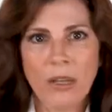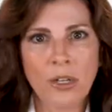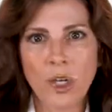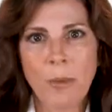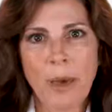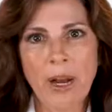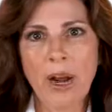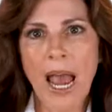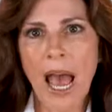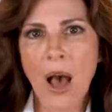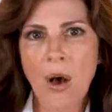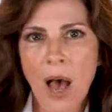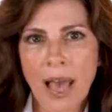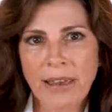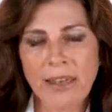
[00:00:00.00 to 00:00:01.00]
no matter
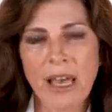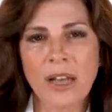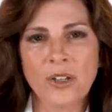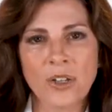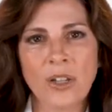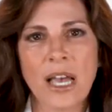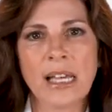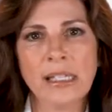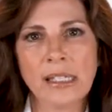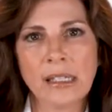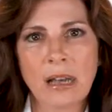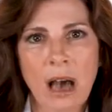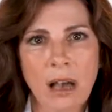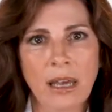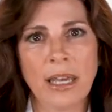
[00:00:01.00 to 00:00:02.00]
how high the underlying
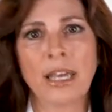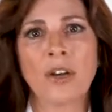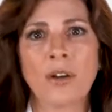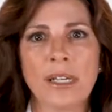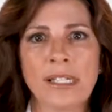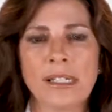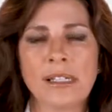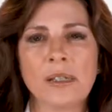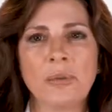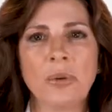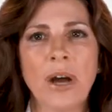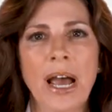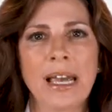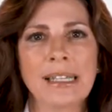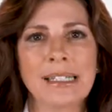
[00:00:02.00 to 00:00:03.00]
stock increases in
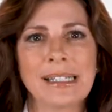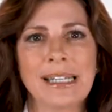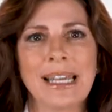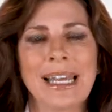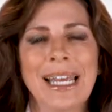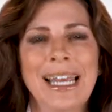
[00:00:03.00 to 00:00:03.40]
price.